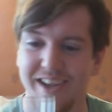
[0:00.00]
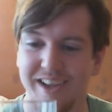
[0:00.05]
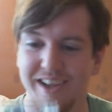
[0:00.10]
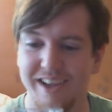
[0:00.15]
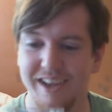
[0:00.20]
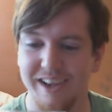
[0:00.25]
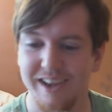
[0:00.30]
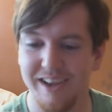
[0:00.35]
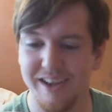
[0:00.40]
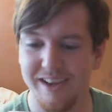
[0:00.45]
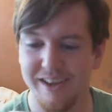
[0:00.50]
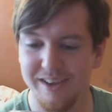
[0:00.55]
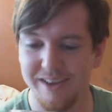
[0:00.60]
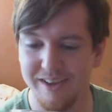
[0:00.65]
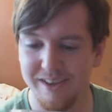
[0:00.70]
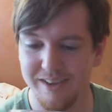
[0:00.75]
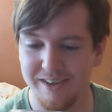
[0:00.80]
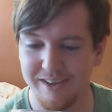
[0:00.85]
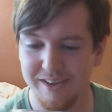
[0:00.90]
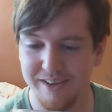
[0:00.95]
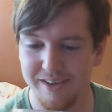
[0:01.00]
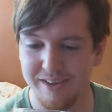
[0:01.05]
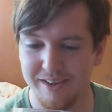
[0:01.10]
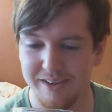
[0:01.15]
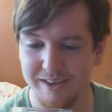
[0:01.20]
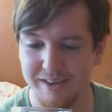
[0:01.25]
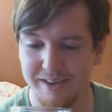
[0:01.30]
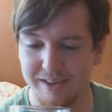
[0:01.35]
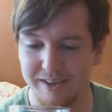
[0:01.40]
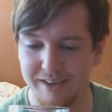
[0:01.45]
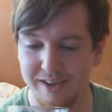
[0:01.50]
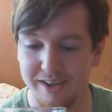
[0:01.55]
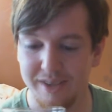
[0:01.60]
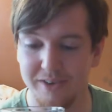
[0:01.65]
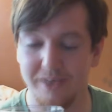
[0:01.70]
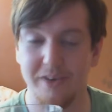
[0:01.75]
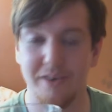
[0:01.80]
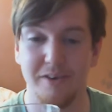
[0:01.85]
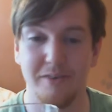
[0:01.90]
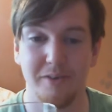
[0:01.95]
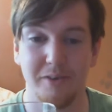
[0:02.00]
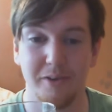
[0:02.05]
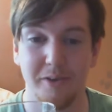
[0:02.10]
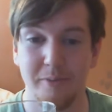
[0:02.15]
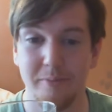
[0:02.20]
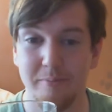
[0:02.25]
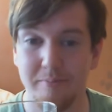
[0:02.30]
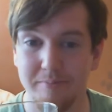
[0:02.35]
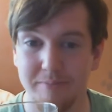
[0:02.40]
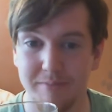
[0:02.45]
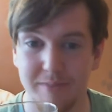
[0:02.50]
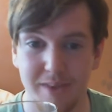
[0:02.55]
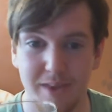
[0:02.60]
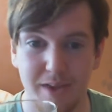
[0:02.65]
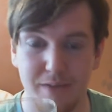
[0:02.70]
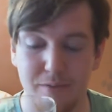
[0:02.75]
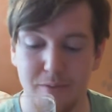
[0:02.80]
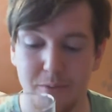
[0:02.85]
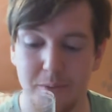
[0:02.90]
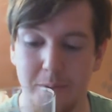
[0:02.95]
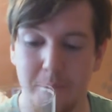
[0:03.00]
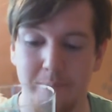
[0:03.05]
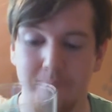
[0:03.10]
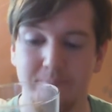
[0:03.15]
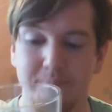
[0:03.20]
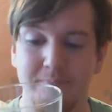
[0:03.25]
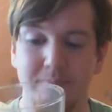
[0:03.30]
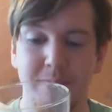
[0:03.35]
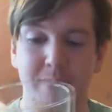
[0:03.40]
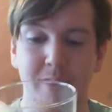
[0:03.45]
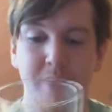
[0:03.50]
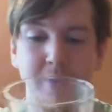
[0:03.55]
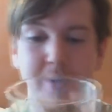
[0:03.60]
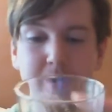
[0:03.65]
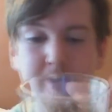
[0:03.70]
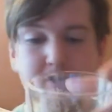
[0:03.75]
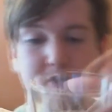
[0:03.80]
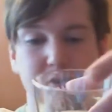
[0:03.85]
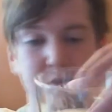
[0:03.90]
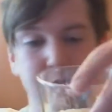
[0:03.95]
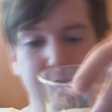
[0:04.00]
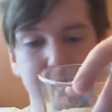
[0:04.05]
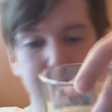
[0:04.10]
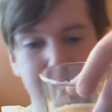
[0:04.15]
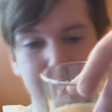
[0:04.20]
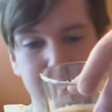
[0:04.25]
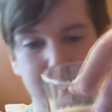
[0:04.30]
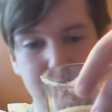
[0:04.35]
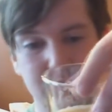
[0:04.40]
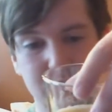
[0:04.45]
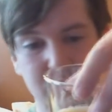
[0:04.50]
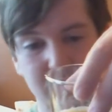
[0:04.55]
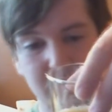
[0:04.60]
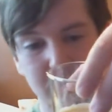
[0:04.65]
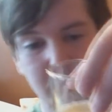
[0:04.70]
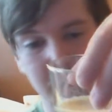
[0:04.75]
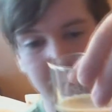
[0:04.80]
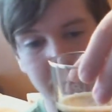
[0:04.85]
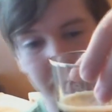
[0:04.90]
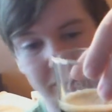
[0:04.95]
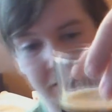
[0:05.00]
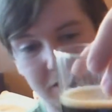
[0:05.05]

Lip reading: head on it, really, if you will. So straight away with